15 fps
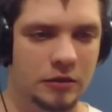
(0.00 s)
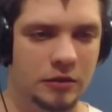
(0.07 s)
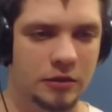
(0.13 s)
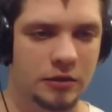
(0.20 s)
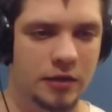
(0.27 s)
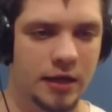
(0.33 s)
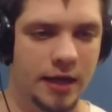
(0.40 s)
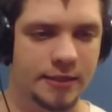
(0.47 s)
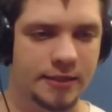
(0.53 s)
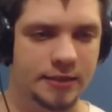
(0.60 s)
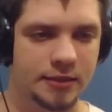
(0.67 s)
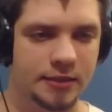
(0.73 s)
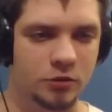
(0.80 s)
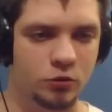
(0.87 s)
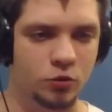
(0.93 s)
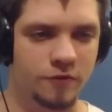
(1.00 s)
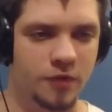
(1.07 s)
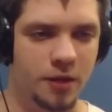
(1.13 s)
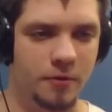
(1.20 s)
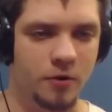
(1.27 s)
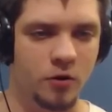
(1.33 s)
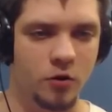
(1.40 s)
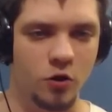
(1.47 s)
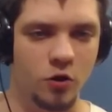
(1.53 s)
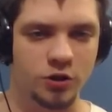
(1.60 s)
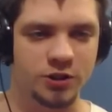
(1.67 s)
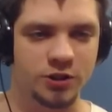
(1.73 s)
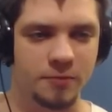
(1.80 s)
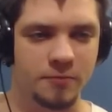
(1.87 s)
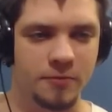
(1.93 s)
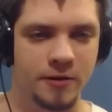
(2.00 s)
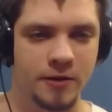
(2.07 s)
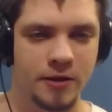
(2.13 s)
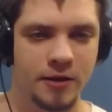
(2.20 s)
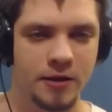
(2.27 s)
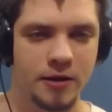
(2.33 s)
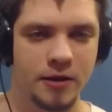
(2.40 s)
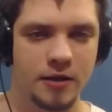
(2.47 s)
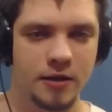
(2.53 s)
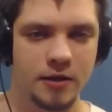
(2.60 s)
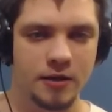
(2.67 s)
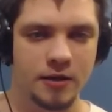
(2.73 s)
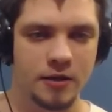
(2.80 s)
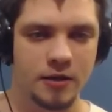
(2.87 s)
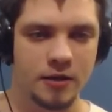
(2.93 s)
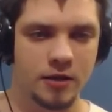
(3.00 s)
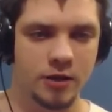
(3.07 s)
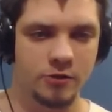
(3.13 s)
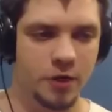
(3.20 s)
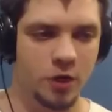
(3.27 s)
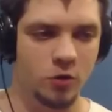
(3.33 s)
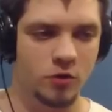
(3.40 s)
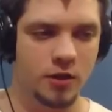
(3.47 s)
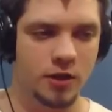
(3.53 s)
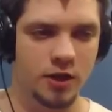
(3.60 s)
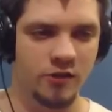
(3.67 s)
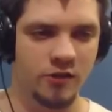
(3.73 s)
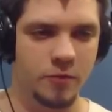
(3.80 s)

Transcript: Nice, two of them, awesome. Leave me alone, leave me